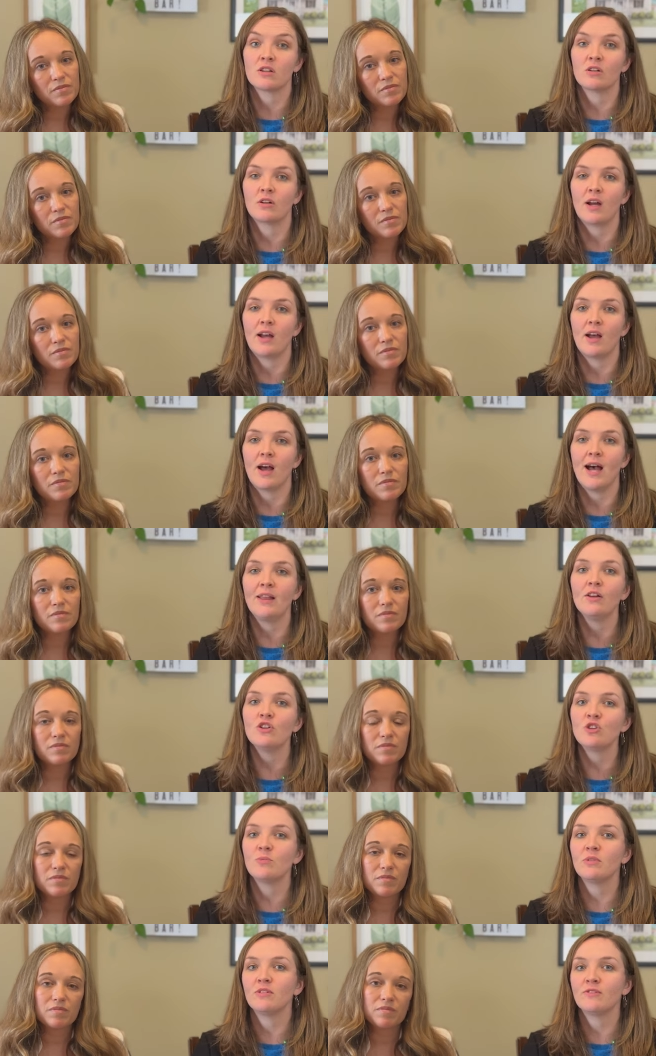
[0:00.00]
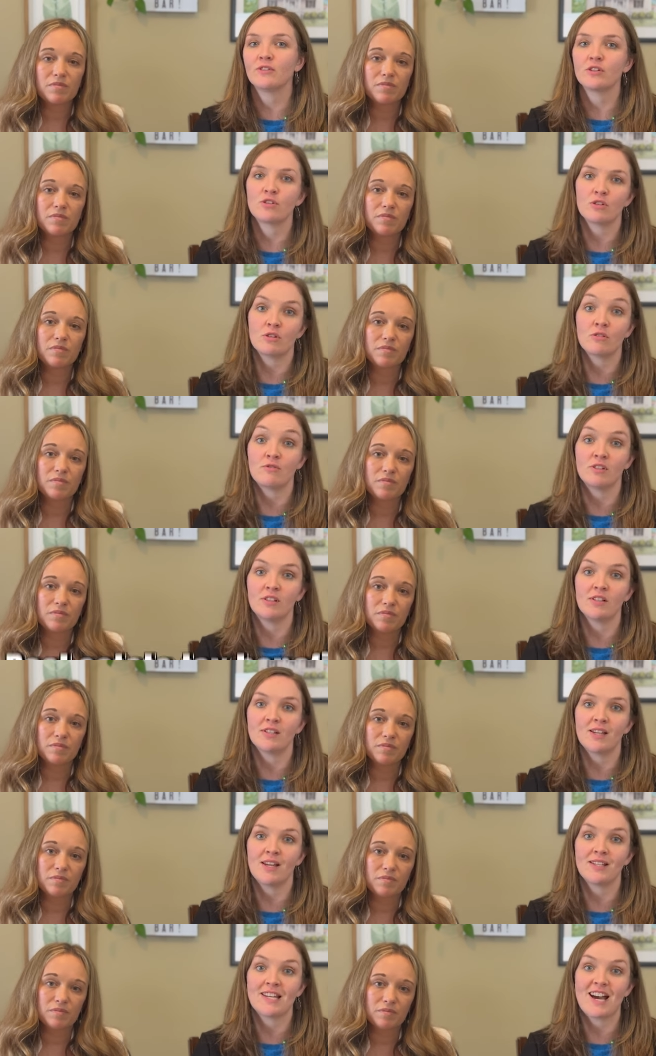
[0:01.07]
Speaker 1: are eligible for certain real
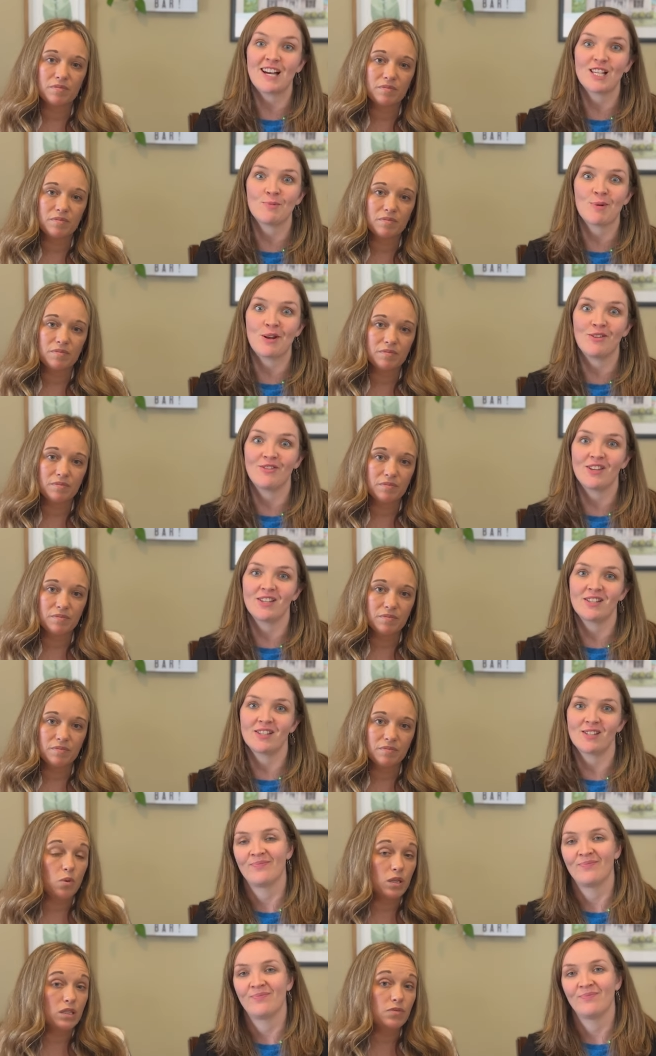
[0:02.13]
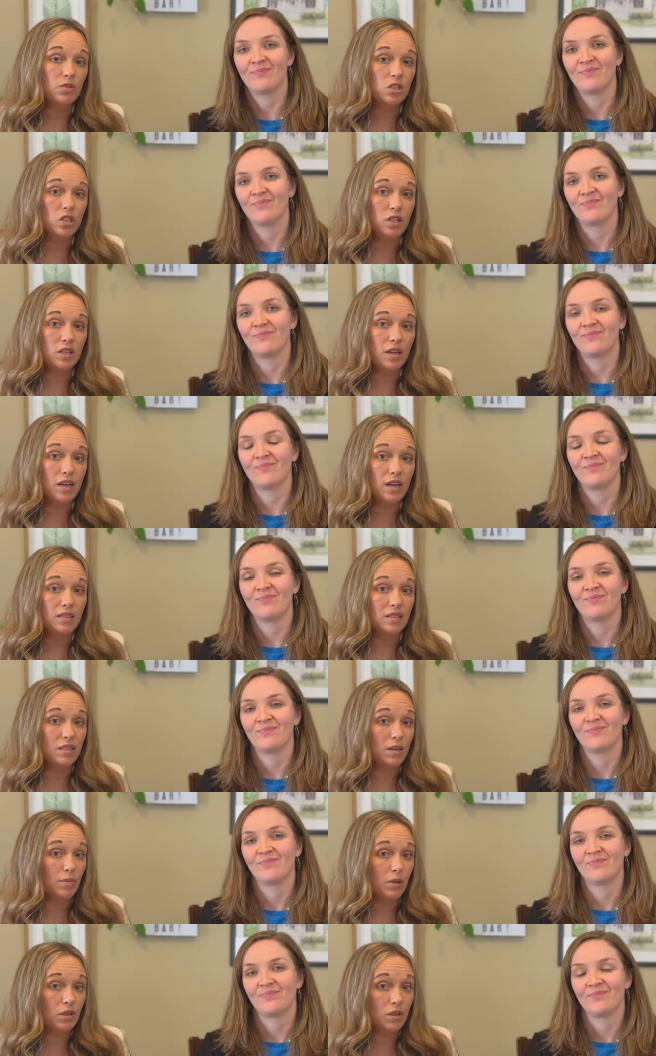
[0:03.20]
estate tax benefits. West Virginia has
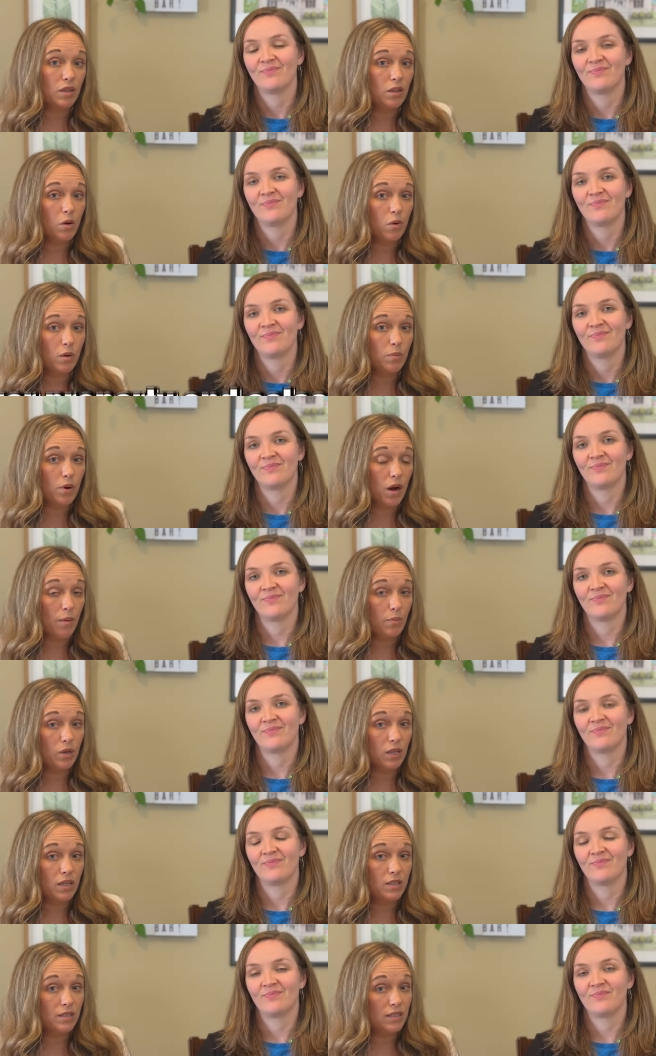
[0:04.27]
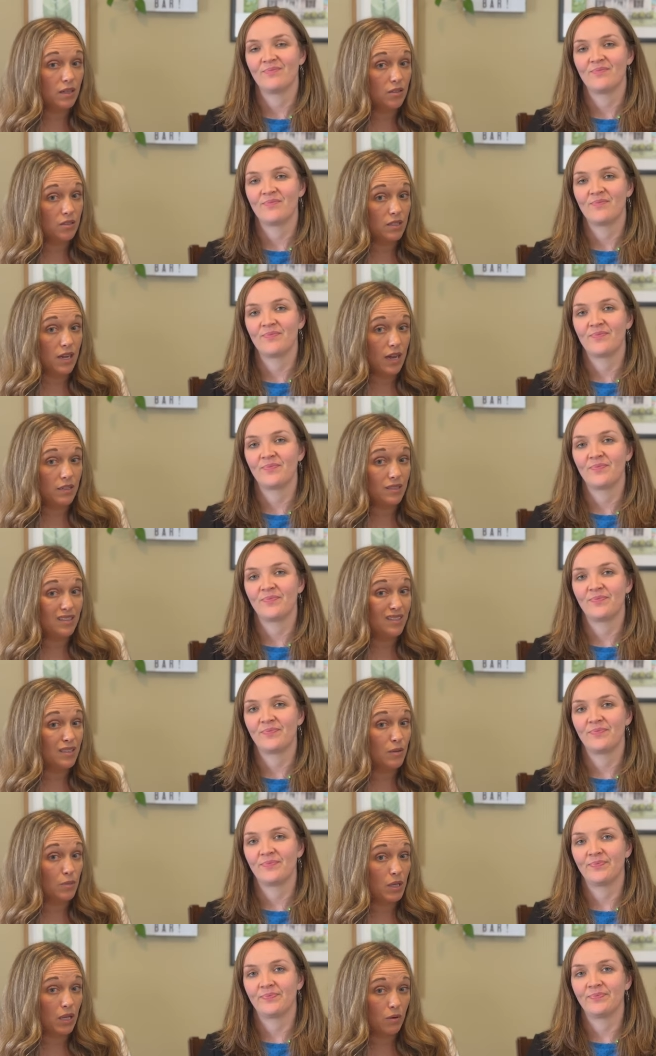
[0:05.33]
typically lower property and sales taxes
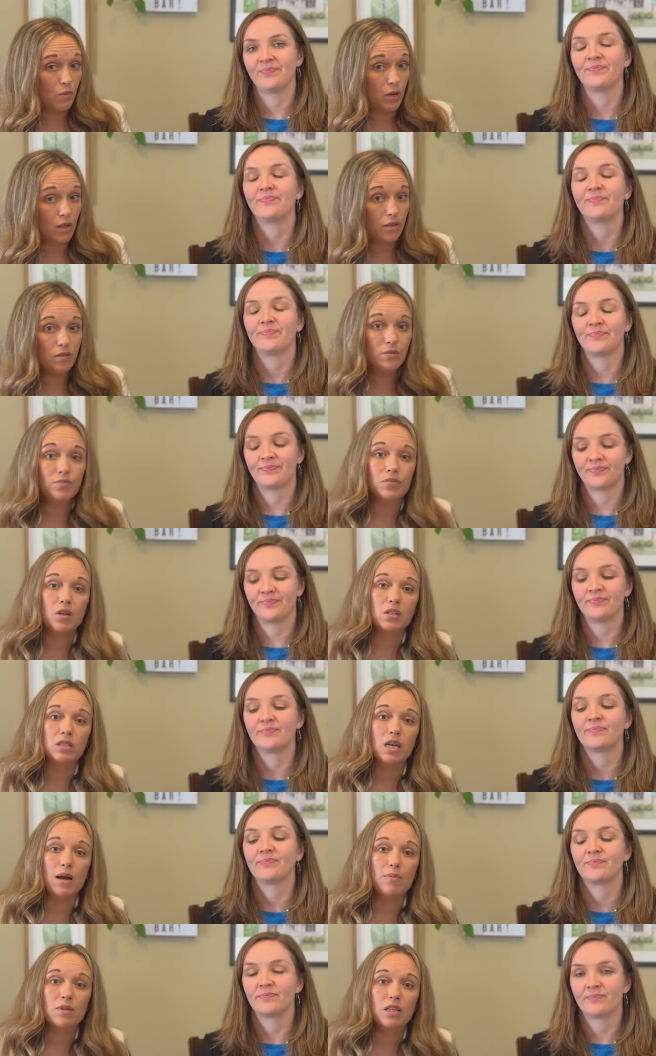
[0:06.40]
to begin with. On top of